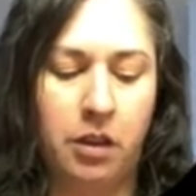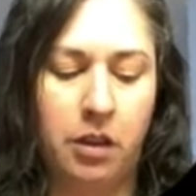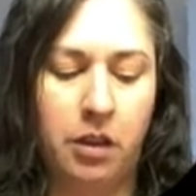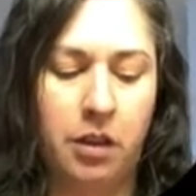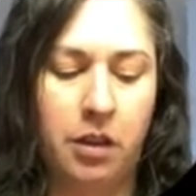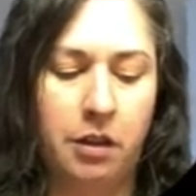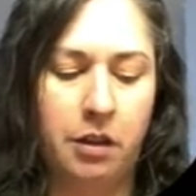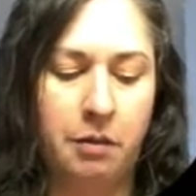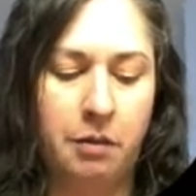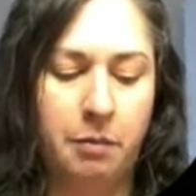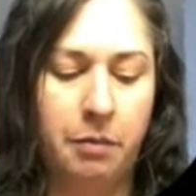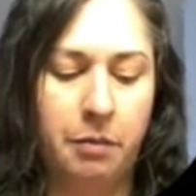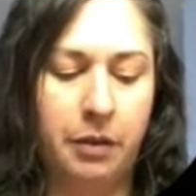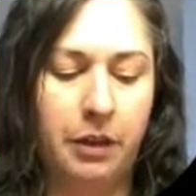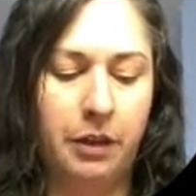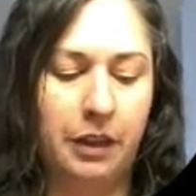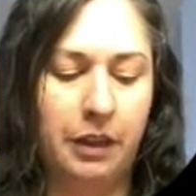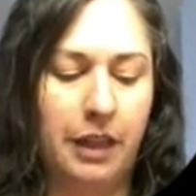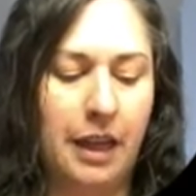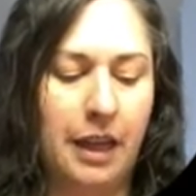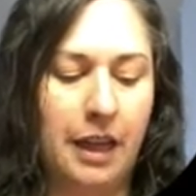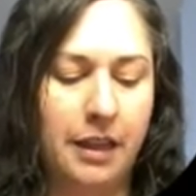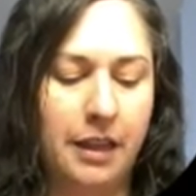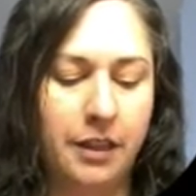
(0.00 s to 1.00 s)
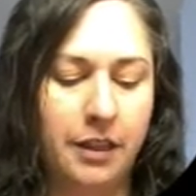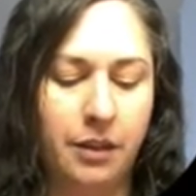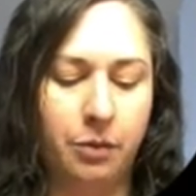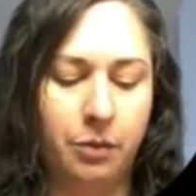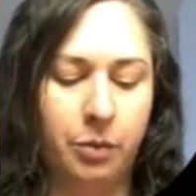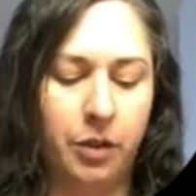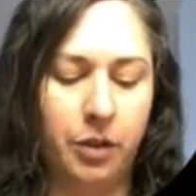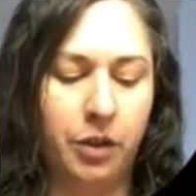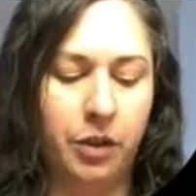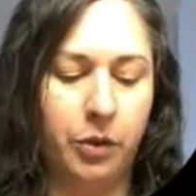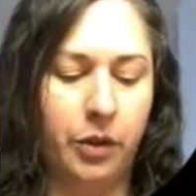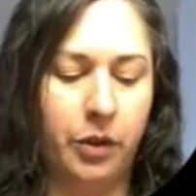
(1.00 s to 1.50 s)
plus we're
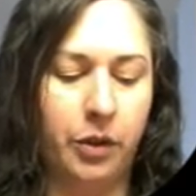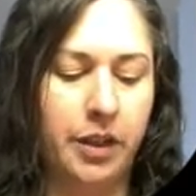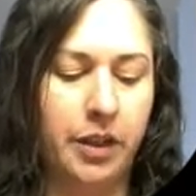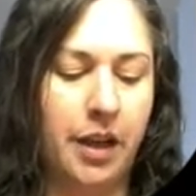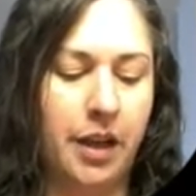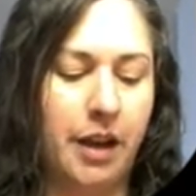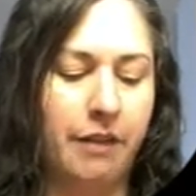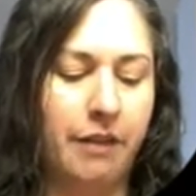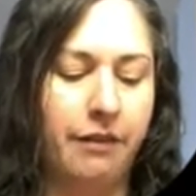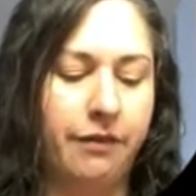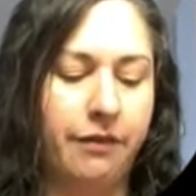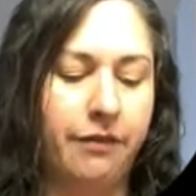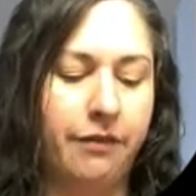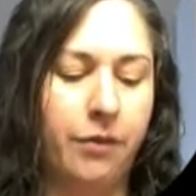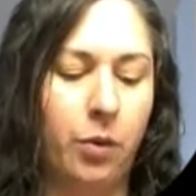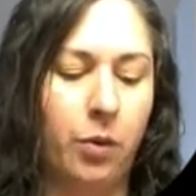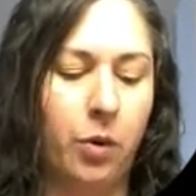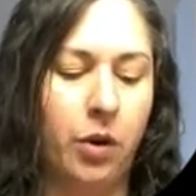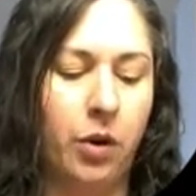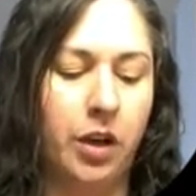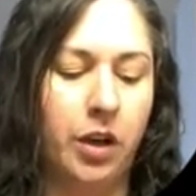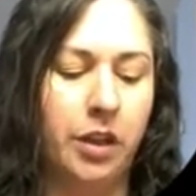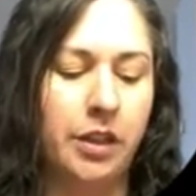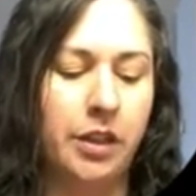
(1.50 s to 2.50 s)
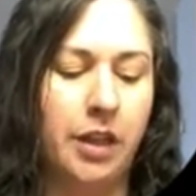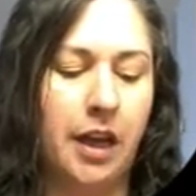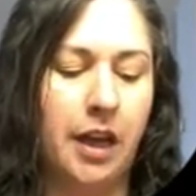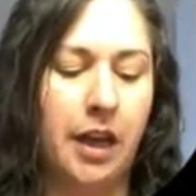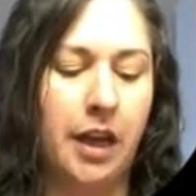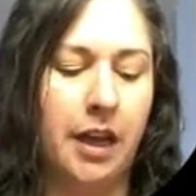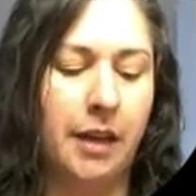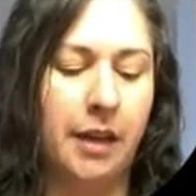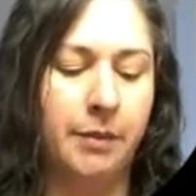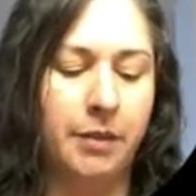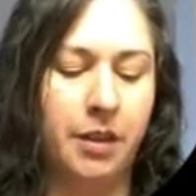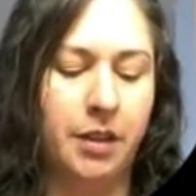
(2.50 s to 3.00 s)
going to have 4
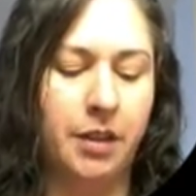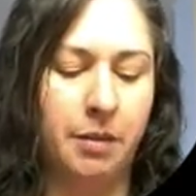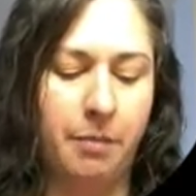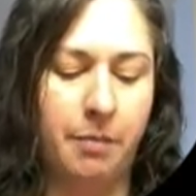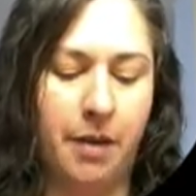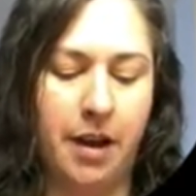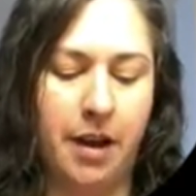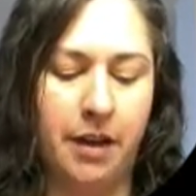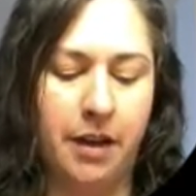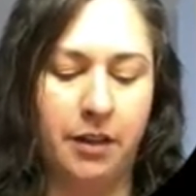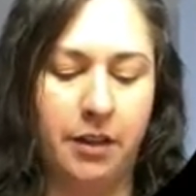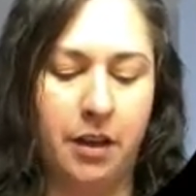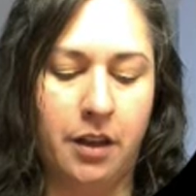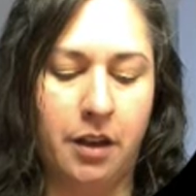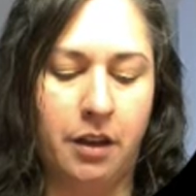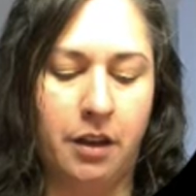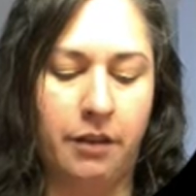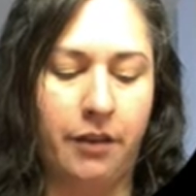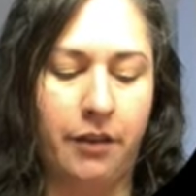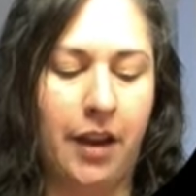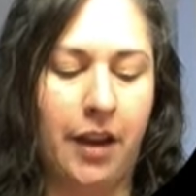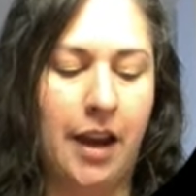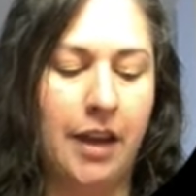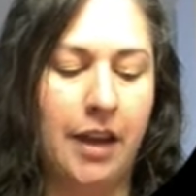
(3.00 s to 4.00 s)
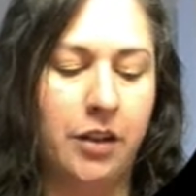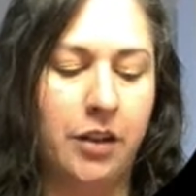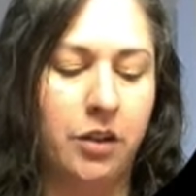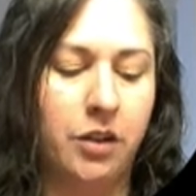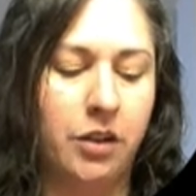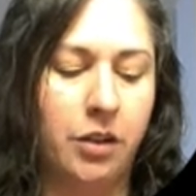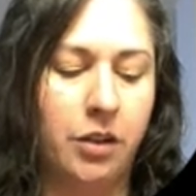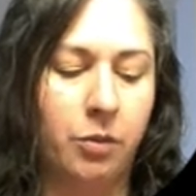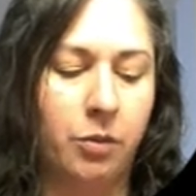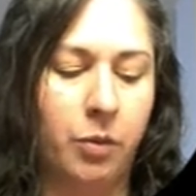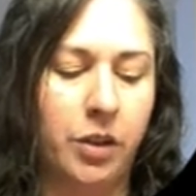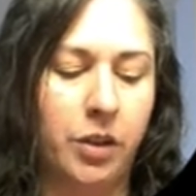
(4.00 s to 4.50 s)
times the mass of
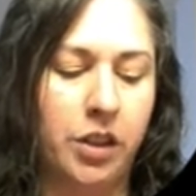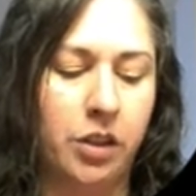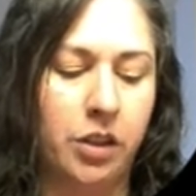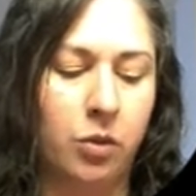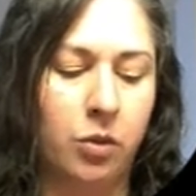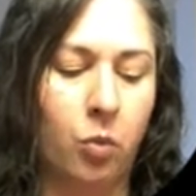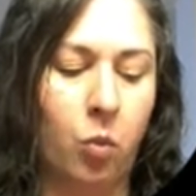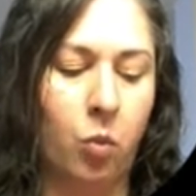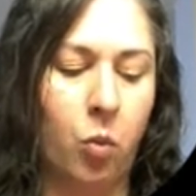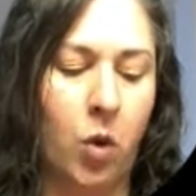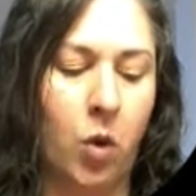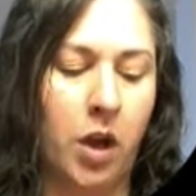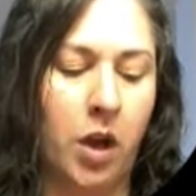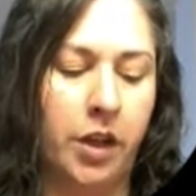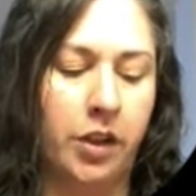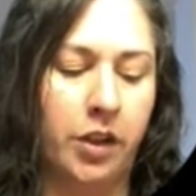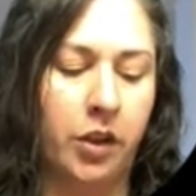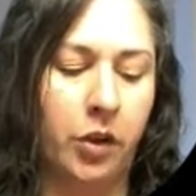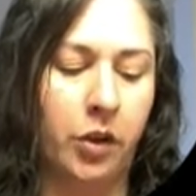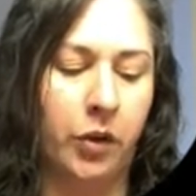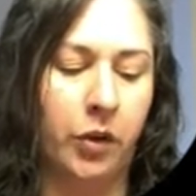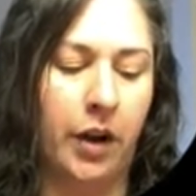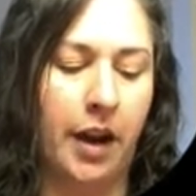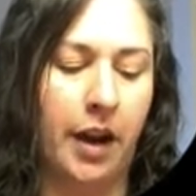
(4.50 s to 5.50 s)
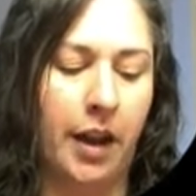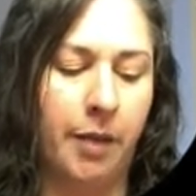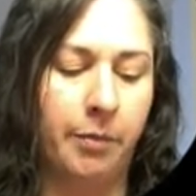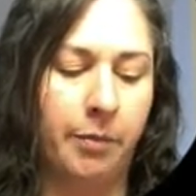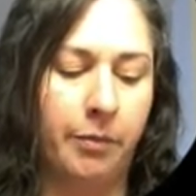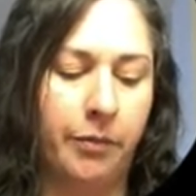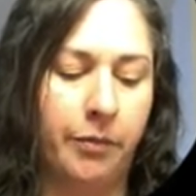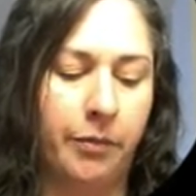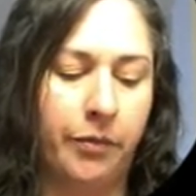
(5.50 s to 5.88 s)
hydrogen, which is 1 gram.